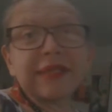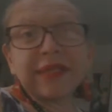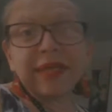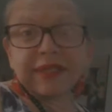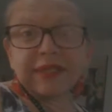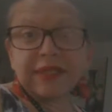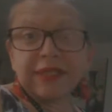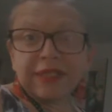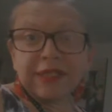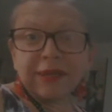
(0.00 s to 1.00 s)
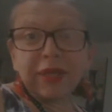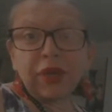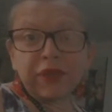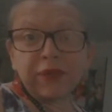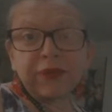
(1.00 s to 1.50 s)
is to the
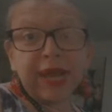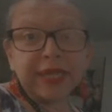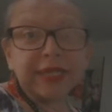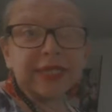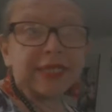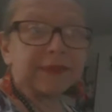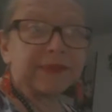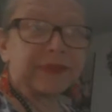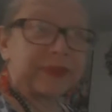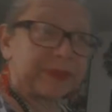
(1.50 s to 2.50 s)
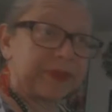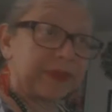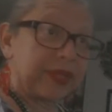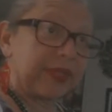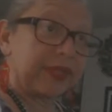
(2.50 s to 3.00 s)
other race
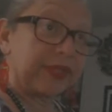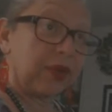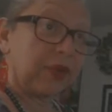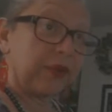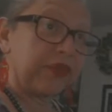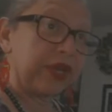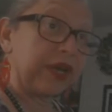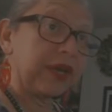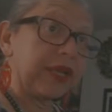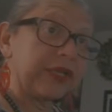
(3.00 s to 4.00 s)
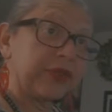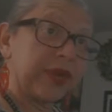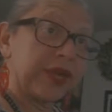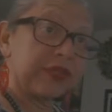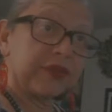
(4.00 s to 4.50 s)
so the earliest
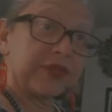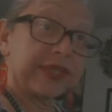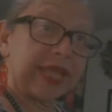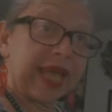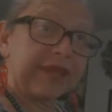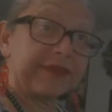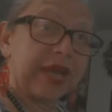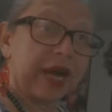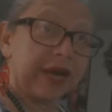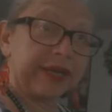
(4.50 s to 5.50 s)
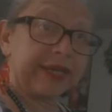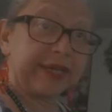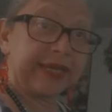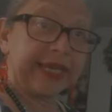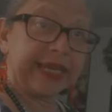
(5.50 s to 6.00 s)
records of his life are
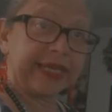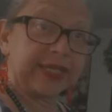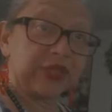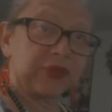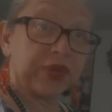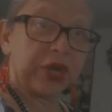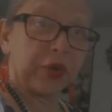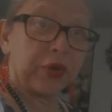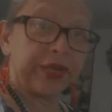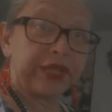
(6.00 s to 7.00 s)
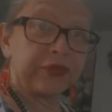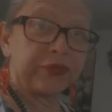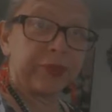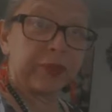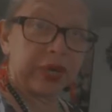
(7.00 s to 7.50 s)
his recorded
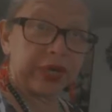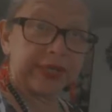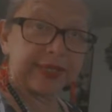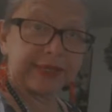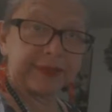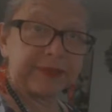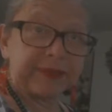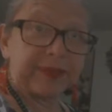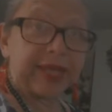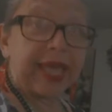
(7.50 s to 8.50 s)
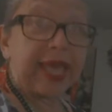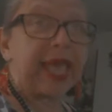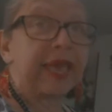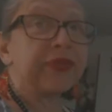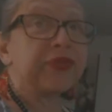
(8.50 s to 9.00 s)
remarks
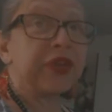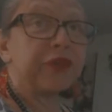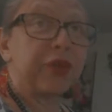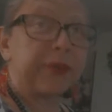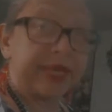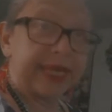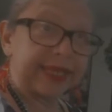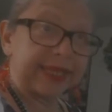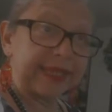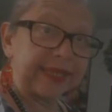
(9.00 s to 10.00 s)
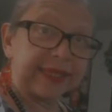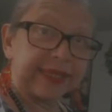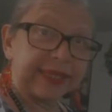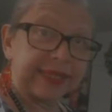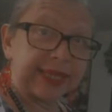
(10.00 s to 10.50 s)
and the
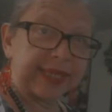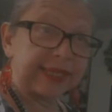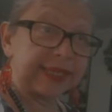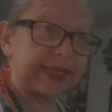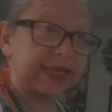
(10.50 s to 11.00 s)
reminiscences